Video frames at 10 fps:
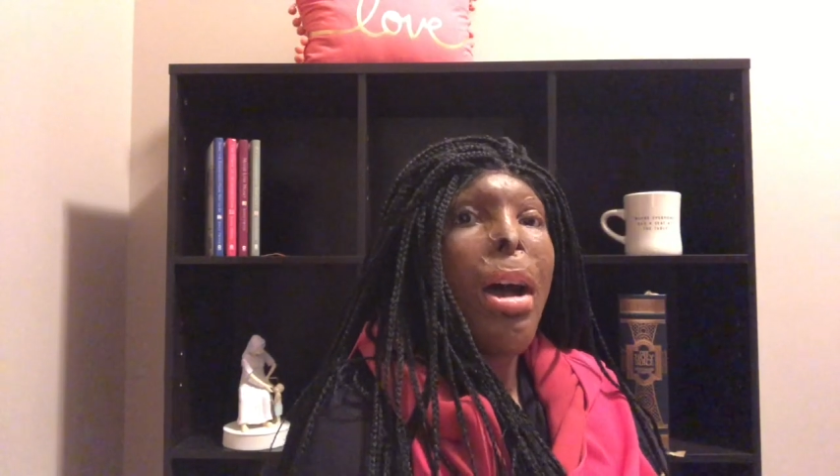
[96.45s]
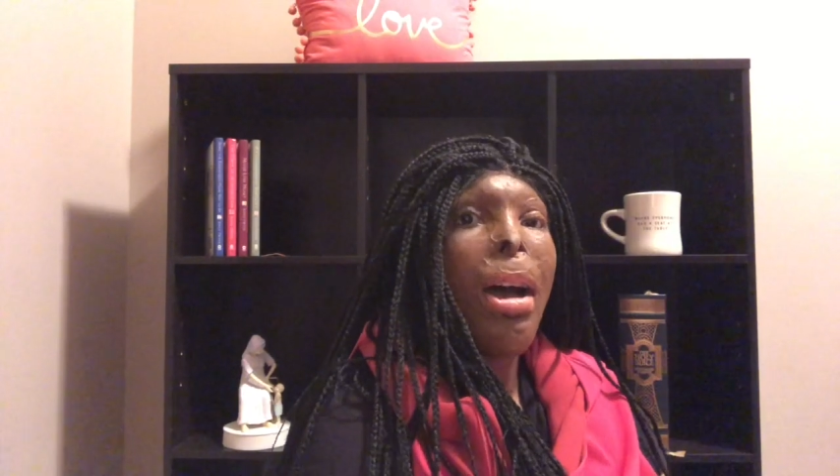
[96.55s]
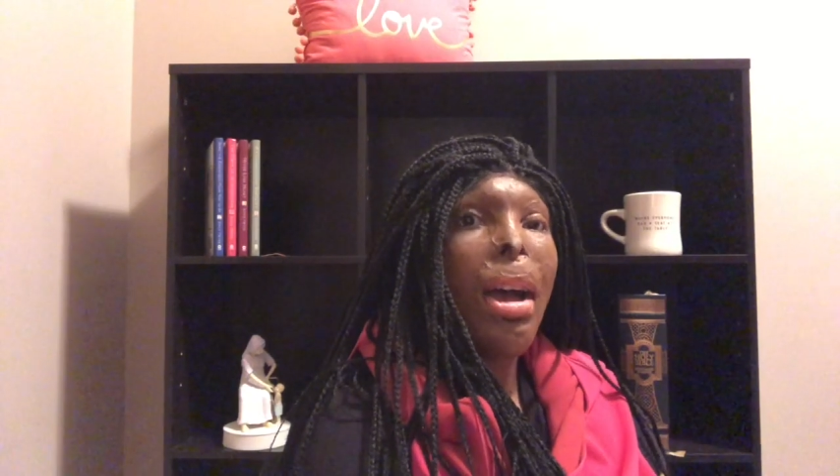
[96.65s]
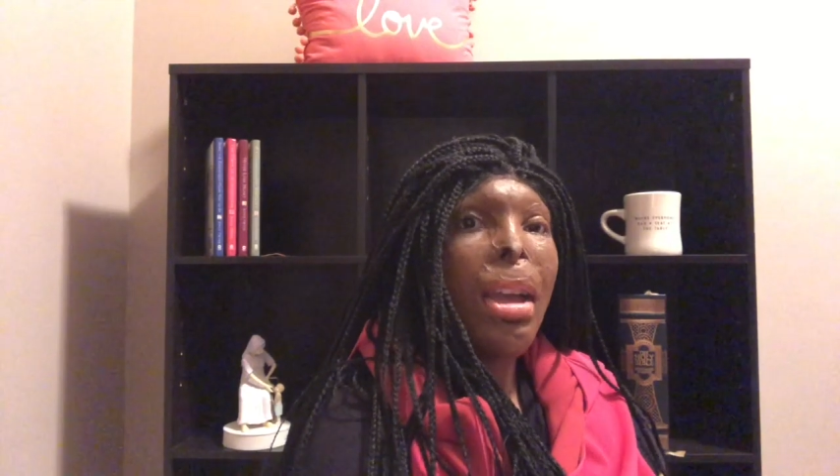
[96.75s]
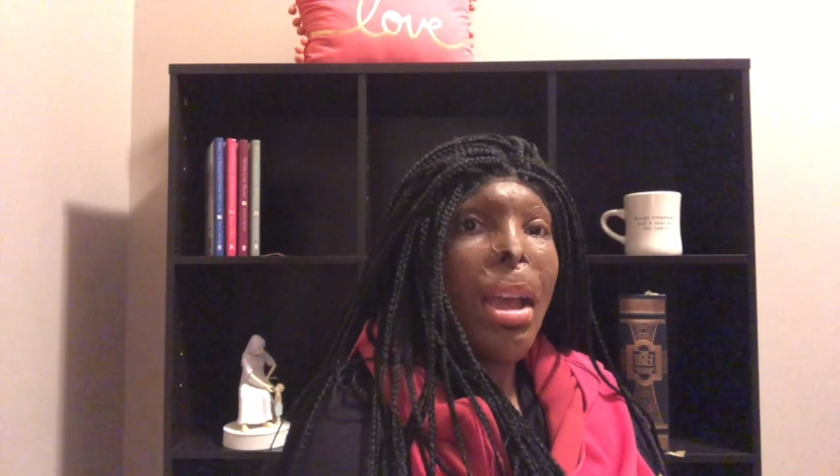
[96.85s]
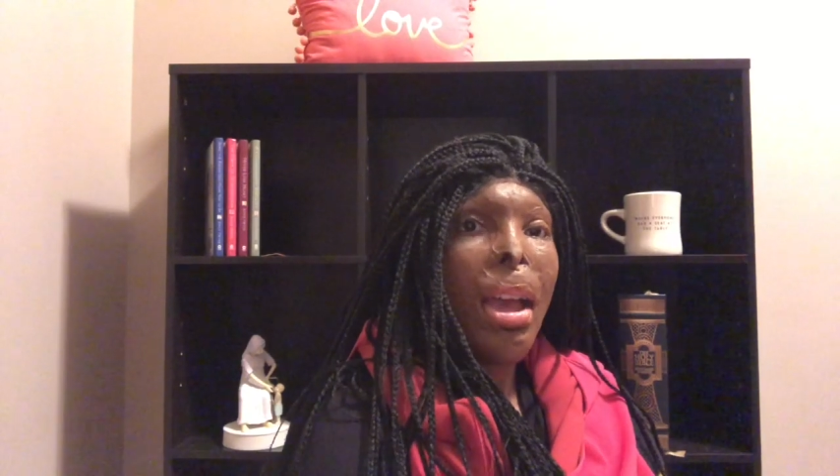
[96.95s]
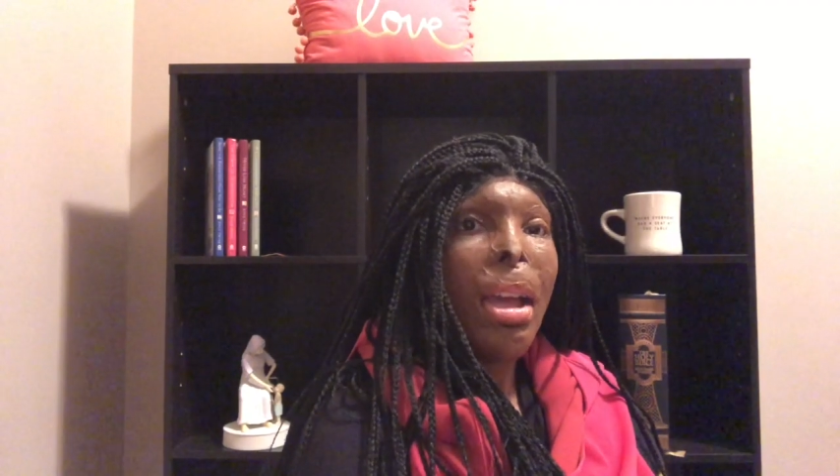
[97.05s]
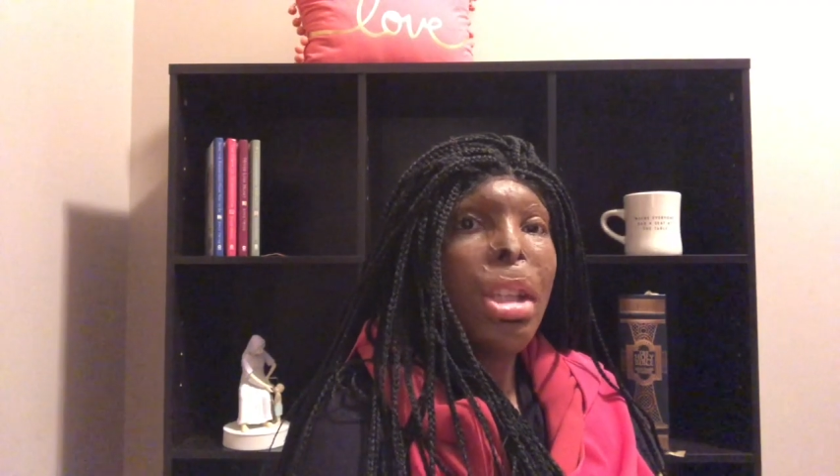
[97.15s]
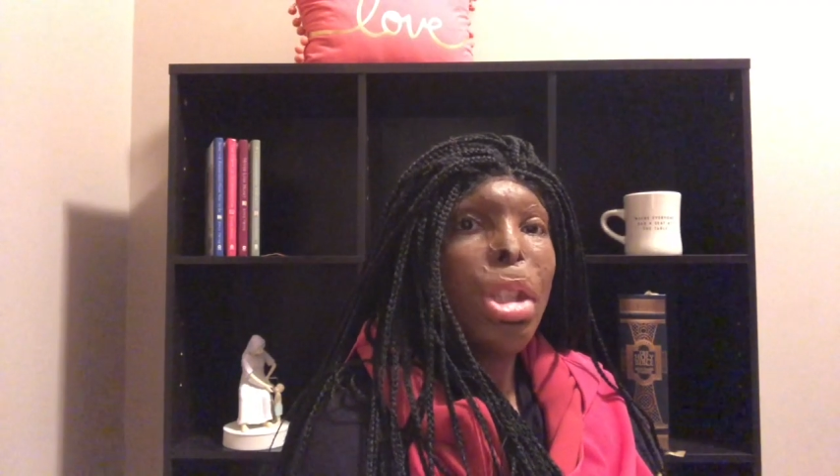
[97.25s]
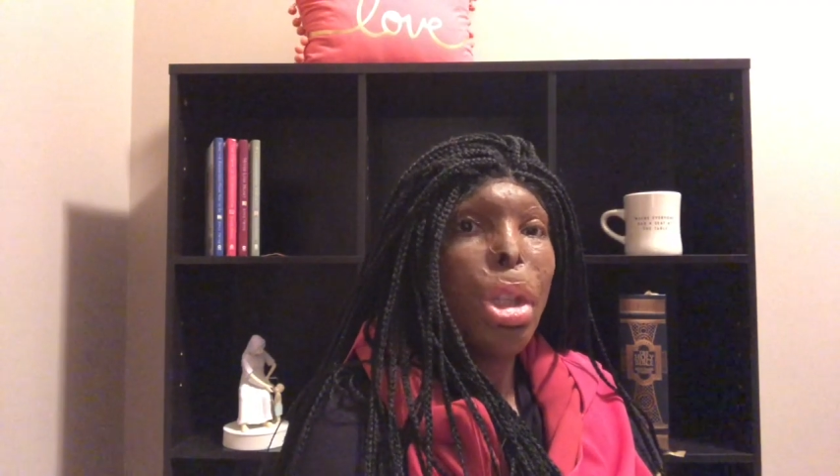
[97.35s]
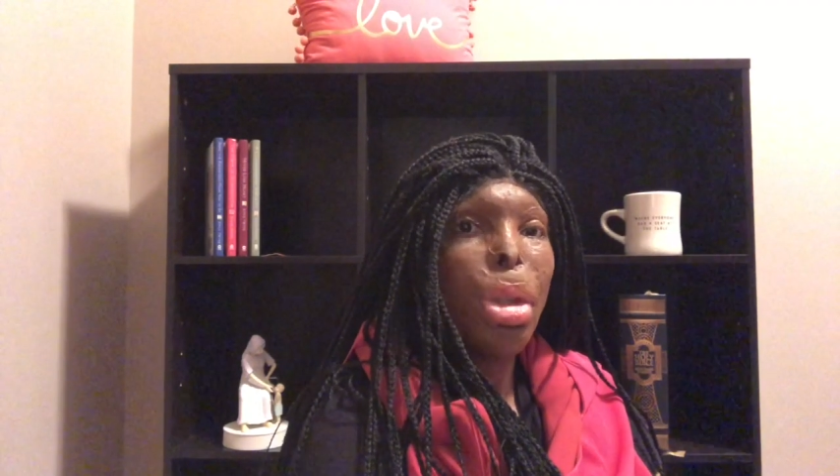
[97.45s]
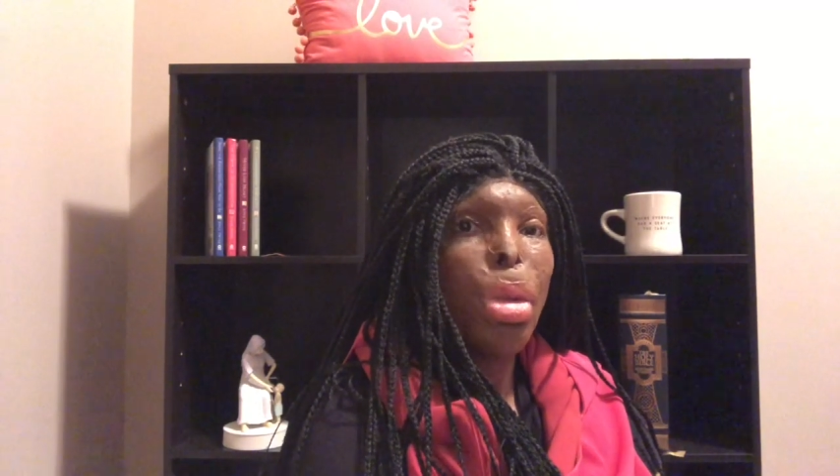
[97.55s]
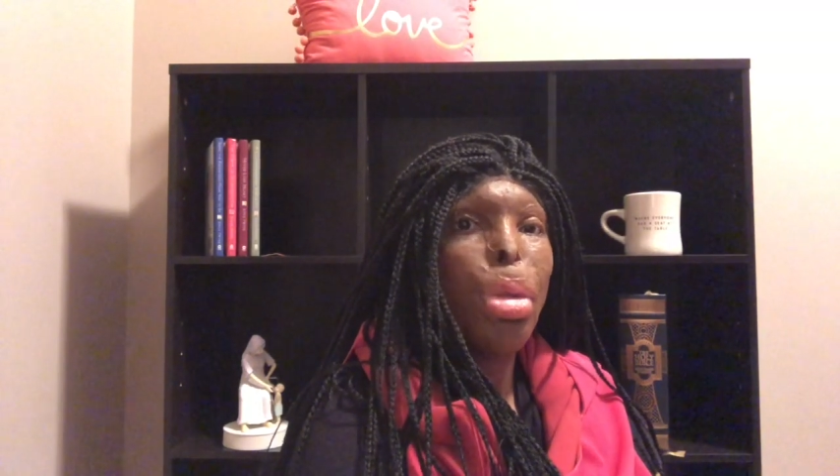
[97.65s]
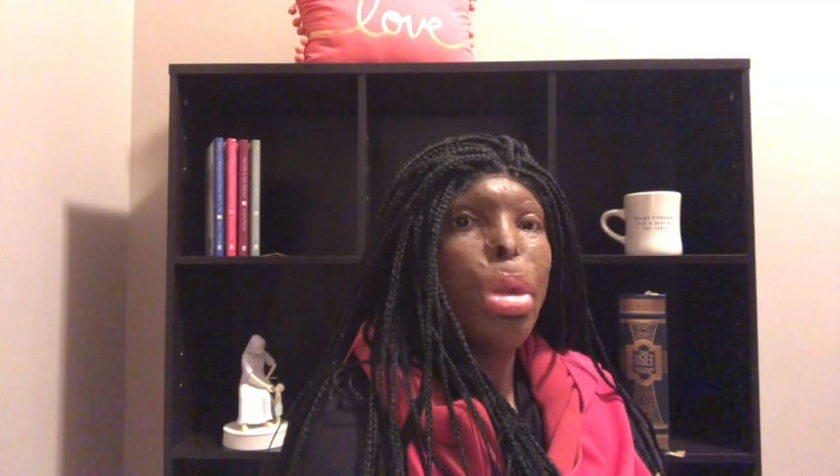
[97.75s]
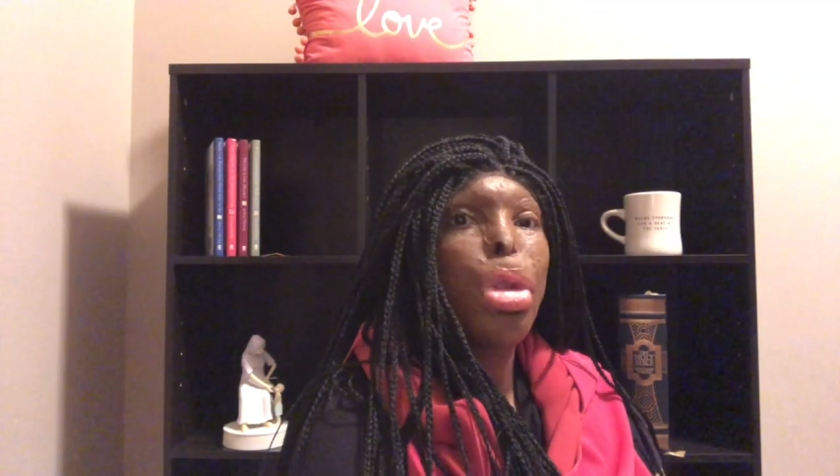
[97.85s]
I ask you